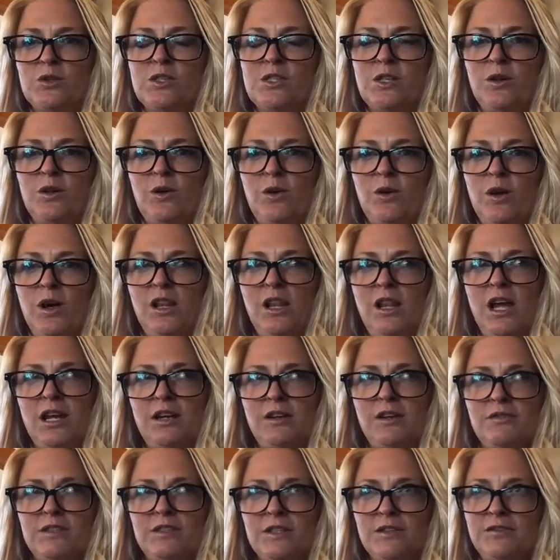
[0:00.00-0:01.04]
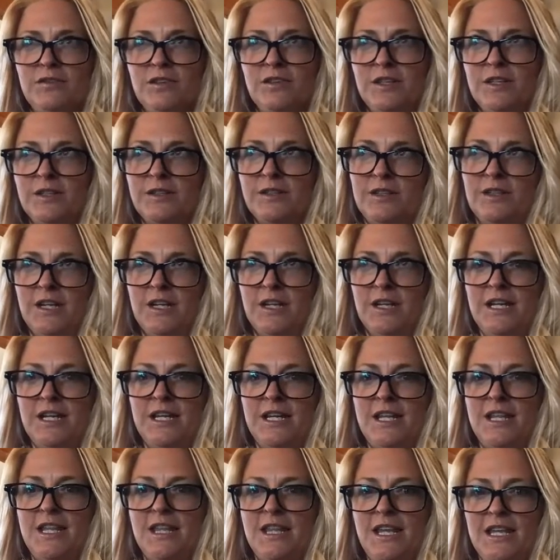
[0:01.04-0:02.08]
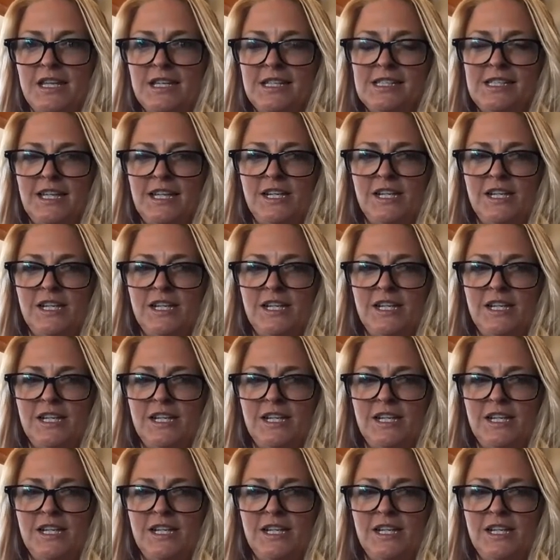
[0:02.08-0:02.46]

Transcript: So a lot of different things